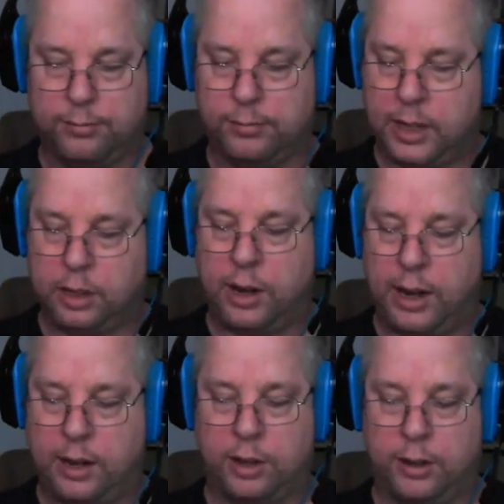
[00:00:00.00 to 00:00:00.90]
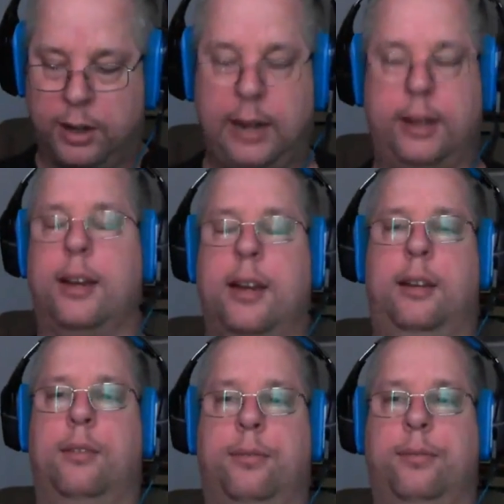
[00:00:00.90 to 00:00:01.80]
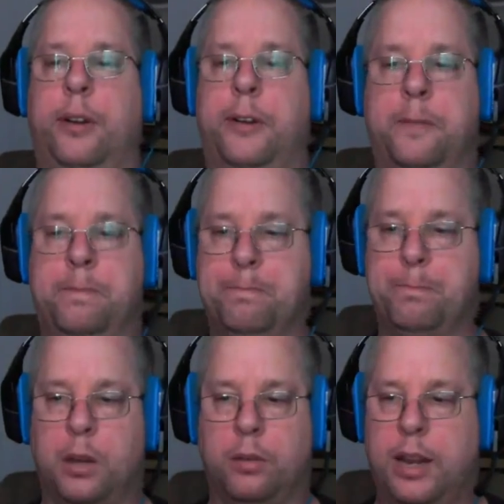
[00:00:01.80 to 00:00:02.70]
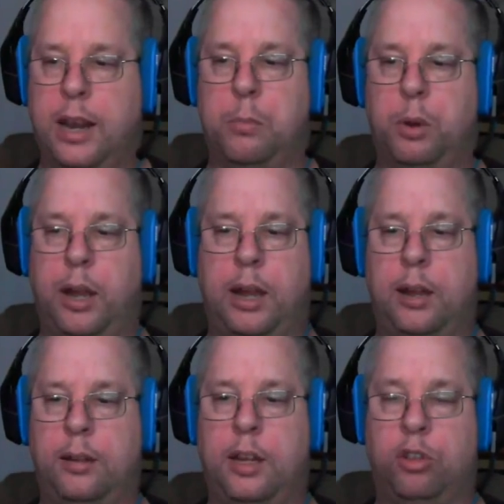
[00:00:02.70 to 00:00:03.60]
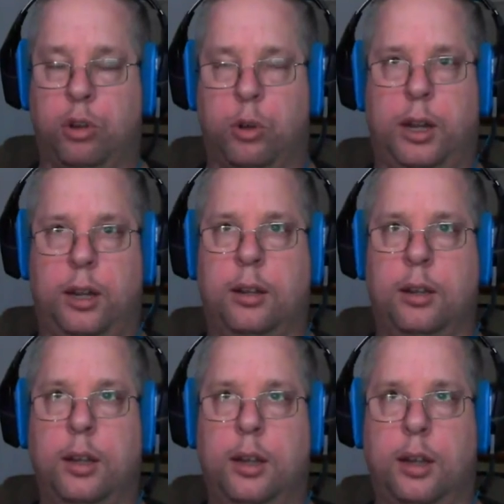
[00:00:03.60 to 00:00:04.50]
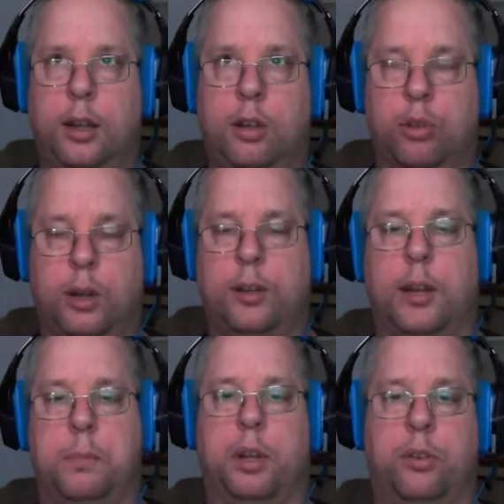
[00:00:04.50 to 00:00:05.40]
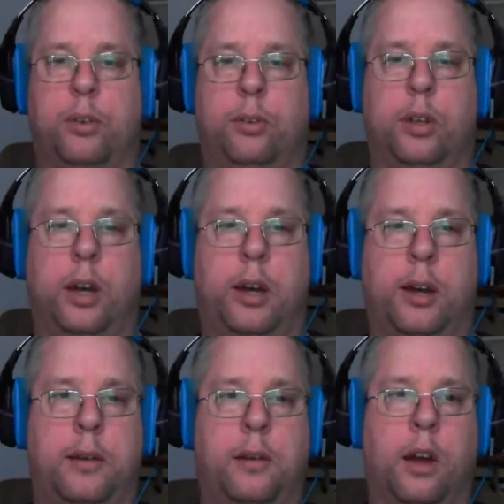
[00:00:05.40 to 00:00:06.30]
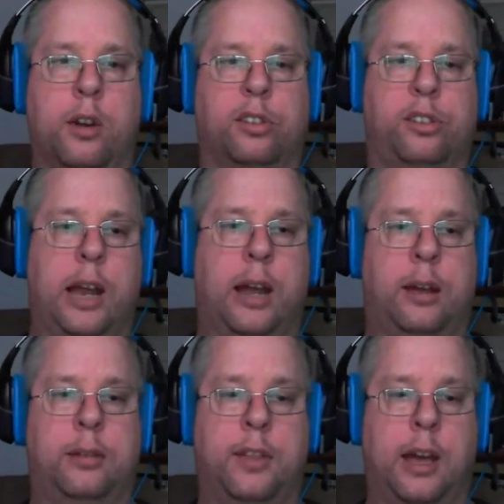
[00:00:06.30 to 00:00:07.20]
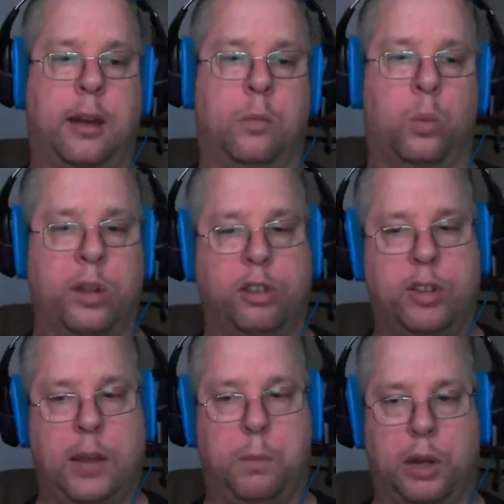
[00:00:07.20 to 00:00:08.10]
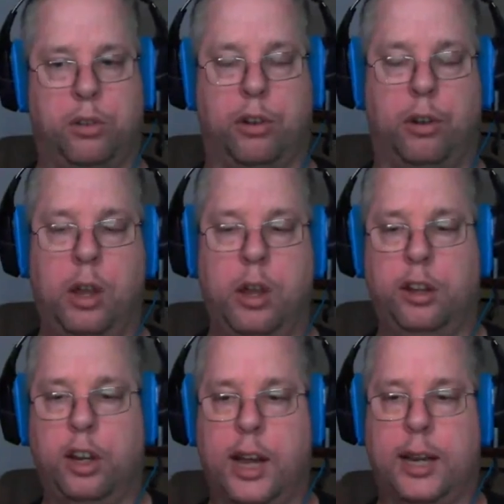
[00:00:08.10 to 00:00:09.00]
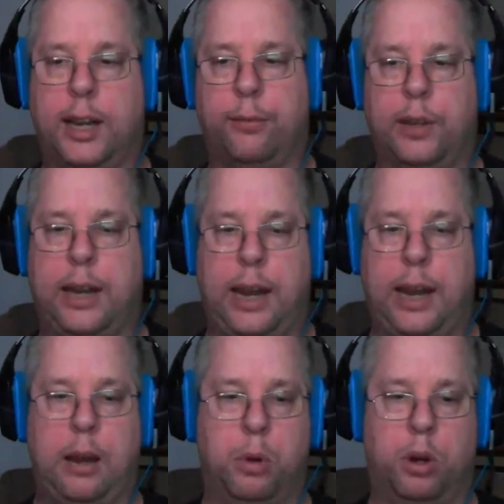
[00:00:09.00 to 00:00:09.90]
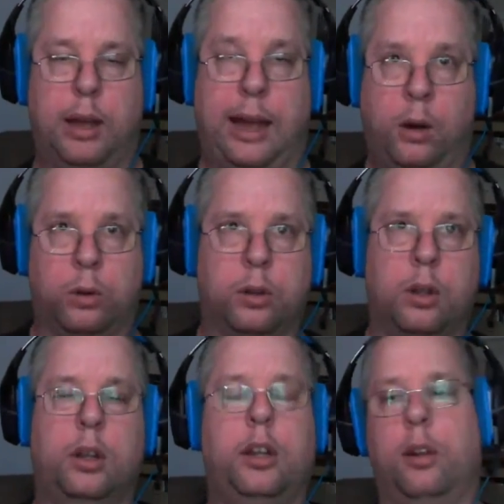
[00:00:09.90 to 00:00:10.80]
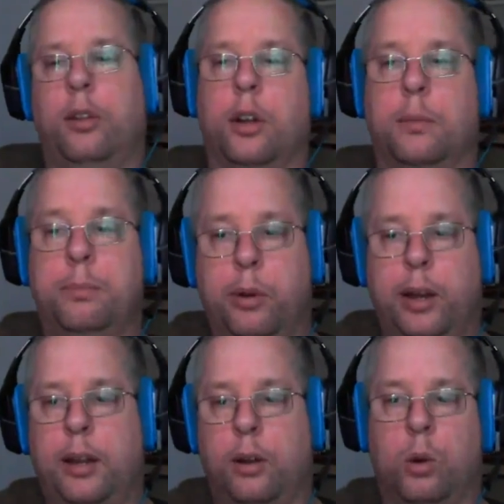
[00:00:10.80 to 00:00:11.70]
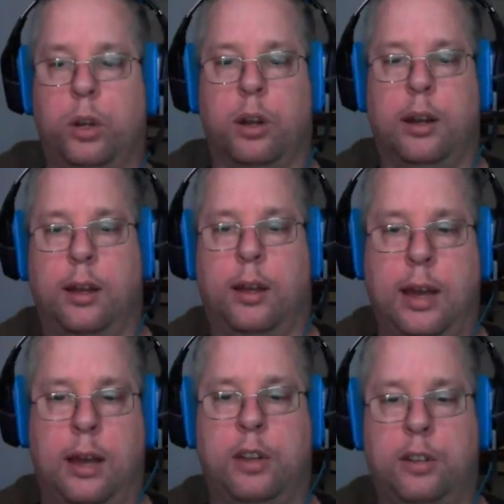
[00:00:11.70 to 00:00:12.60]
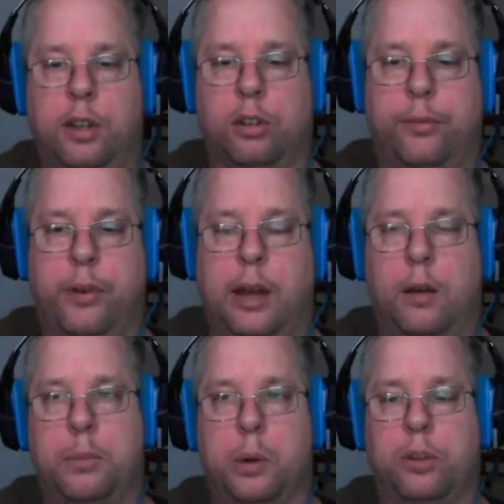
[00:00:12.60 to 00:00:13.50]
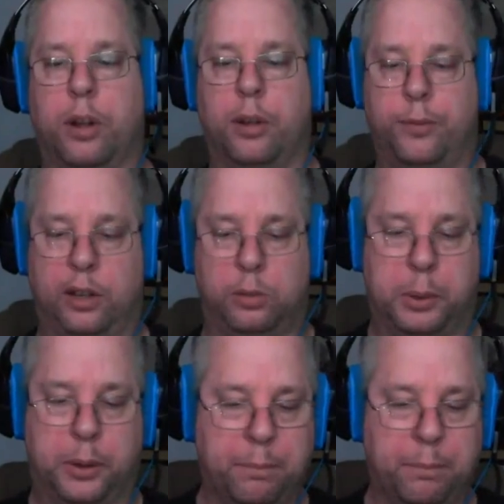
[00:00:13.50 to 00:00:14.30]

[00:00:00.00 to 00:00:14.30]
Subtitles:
get your hands on any kind of camera and enjoy it. Enjoy taking pictures. Understand that once you take a picture, you got to get it from the camera out. You're either going to print it or you're going to have the digital file and post it on Facebook.